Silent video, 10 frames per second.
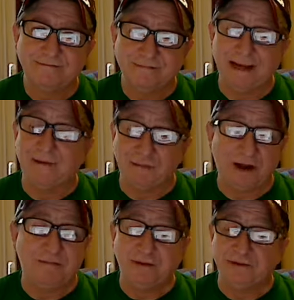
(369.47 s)
Yeah,
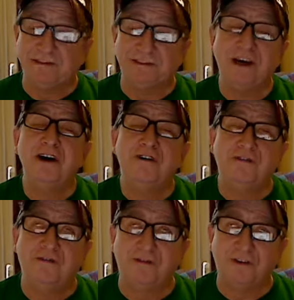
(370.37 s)
prepuce is
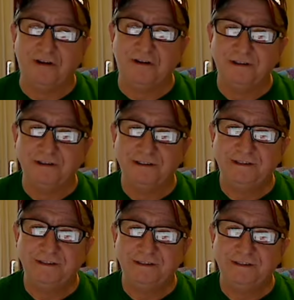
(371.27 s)
full,
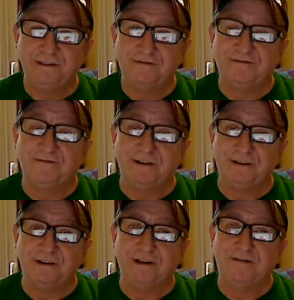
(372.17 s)

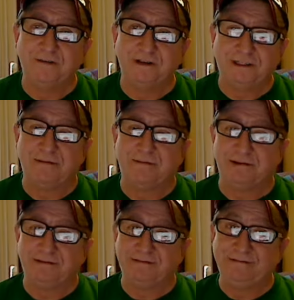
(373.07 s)
full of
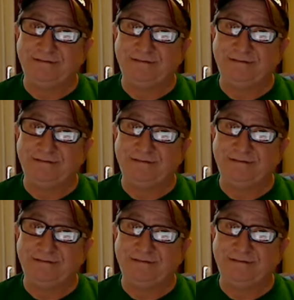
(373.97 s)
receptors.